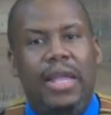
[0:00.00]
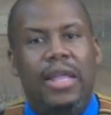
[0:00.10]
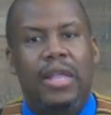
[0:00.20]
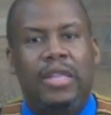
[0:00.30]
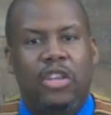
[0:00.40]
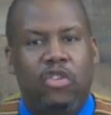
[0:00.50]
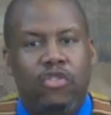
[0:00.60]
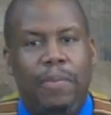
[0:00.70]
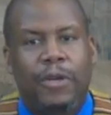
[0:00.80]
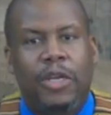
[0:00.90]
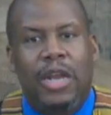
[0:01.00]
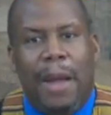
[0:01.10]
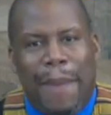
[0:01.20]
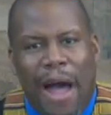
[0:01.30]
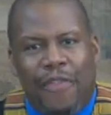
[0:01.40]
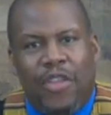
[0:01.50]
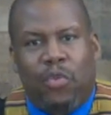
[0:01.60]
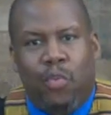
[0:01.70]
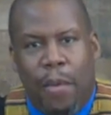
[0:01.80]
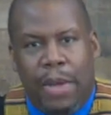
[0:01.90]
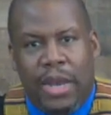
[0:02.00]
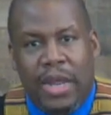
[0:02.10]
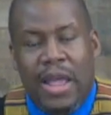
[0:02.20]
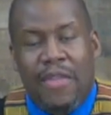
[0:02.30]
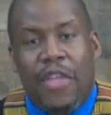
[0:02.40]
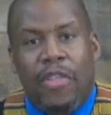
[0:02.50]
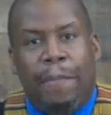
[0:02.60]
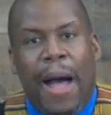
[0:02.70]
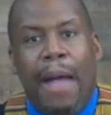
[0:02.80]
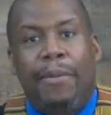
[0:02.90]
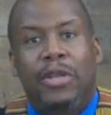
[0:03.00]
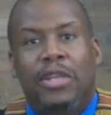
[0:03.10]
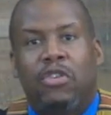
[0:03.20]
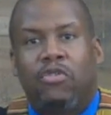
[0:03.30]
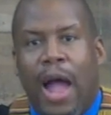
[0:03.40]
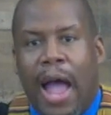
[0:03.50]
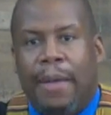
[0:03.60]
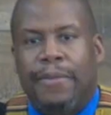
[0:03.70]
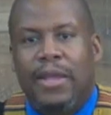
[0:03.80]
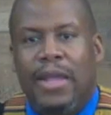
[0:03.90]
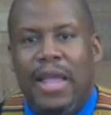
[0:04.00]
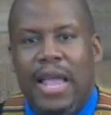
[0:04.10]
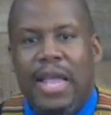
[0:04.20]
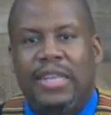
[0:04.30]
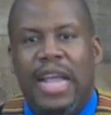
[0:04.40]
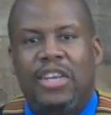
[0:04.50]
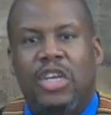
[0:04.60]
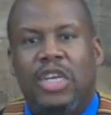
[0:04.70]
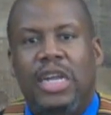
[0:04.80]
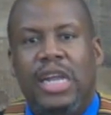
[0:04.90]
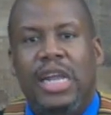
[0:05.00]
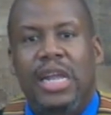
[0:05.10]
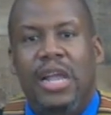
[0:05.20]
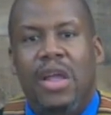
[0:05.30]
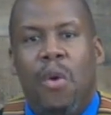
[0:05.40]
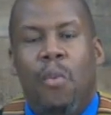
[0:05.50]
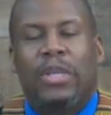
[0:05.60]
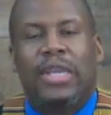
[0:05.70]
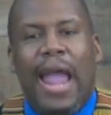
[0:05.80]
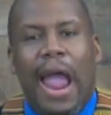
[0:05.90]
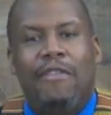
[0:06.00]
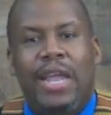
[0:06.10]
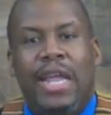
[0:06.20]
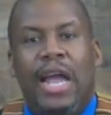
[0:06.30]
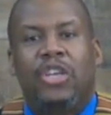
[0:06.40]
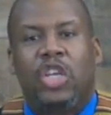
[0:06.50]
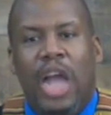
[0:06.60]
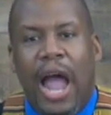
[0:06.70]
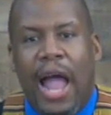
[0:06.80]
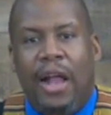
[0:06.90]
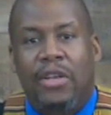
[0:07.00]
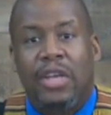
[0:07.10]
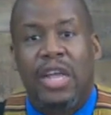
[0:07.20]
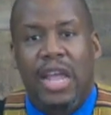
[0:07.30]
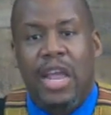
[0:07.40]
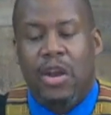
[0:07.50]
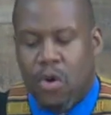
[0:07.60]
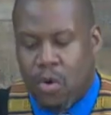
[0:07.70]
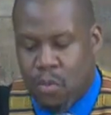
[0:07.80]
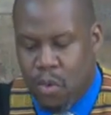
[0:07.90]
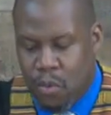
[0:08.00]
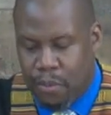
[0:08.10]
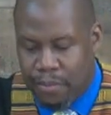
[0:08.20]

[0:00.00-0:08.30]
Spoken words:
description about this woman that the Bible describes is that she was carrying a child in her womb.